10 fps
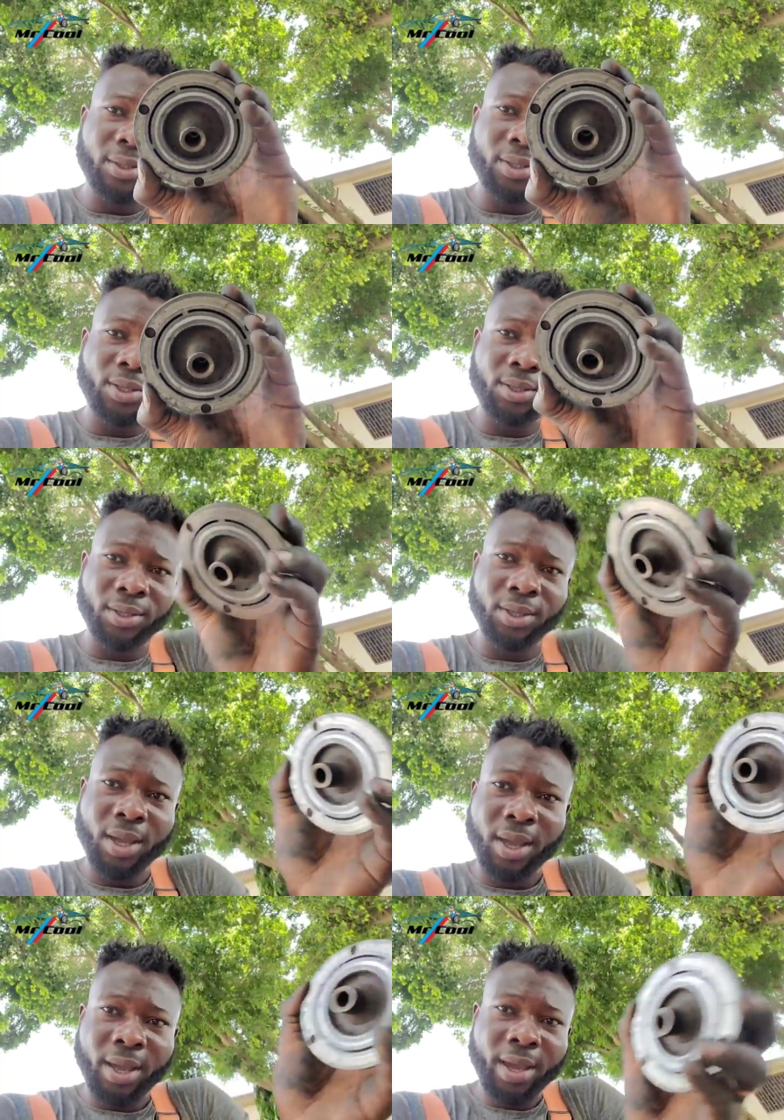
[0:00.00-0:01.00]
this
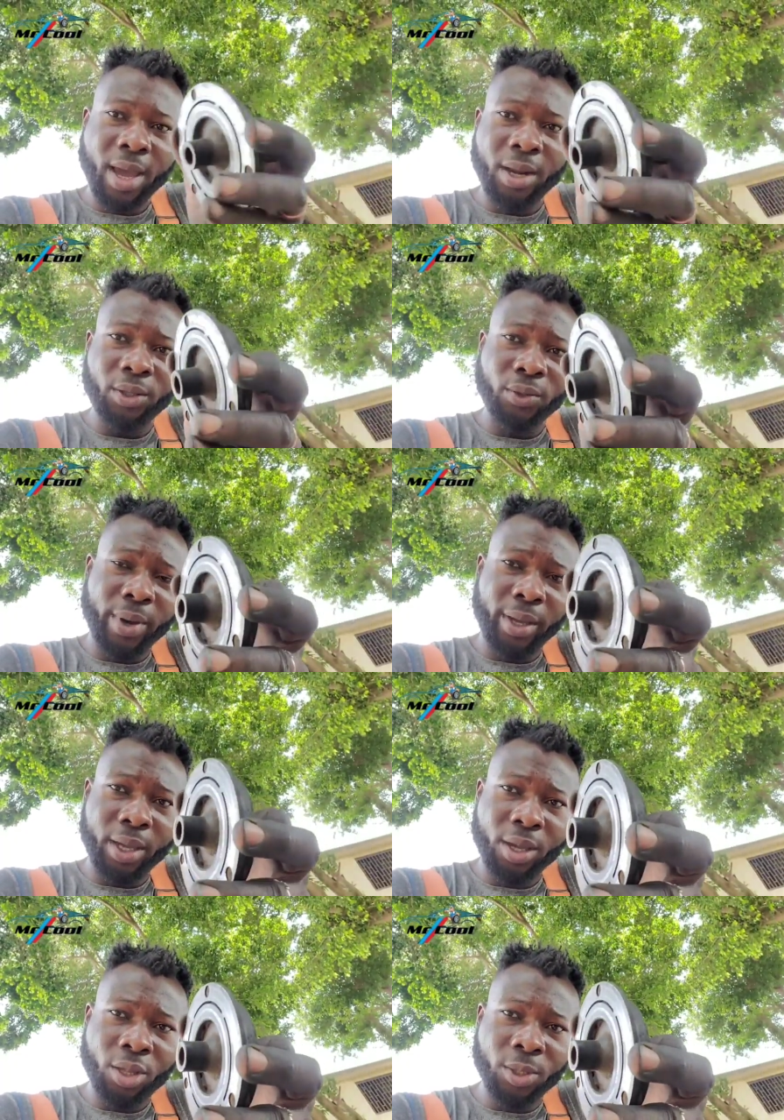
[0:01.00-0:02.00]
and it will
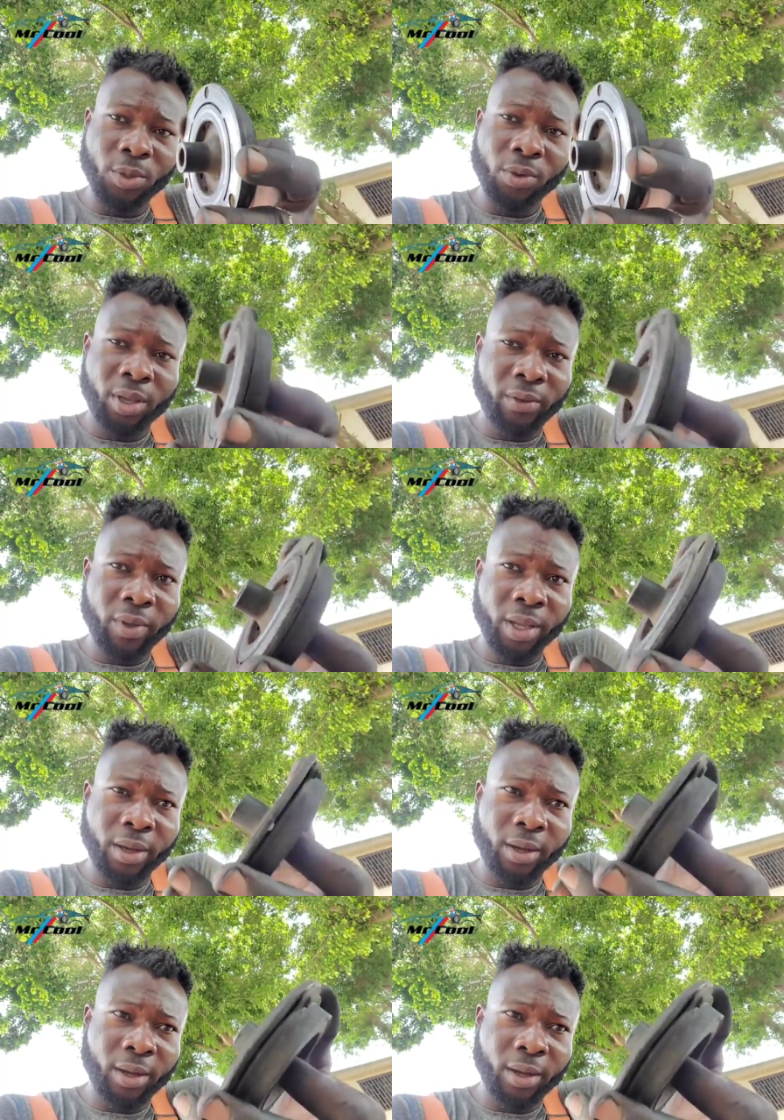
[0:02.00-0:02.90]
engage. So if the